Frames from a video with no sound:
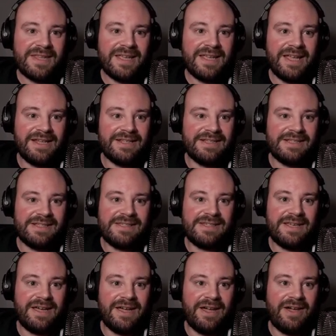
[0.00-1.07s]
and
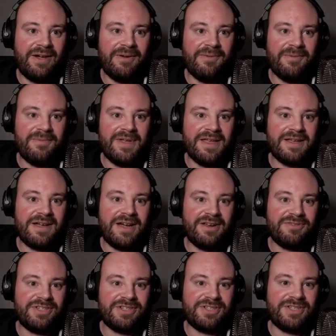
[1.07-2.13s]
it kind
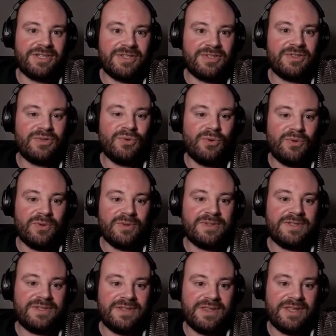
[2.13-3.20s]
of just
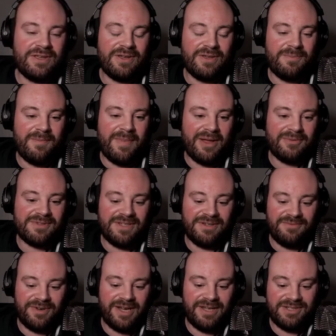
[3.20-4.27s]
distorts the
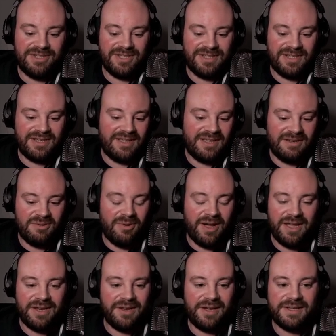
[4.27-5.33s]
mountain ranges in quite
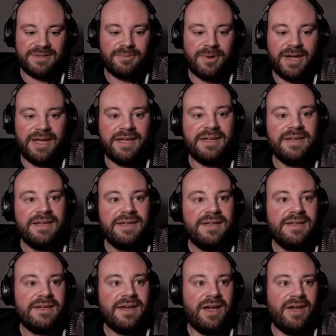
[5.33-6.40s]
a nice way
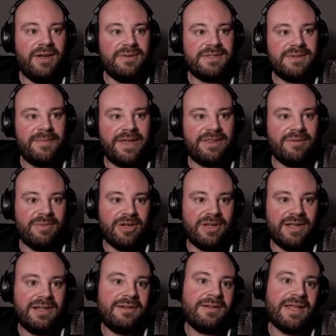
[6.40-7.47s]
to make them look
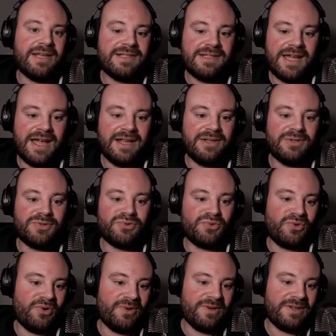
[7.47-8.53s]
a little less
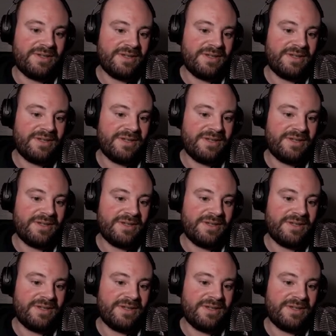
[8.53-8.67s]
hand-drawn.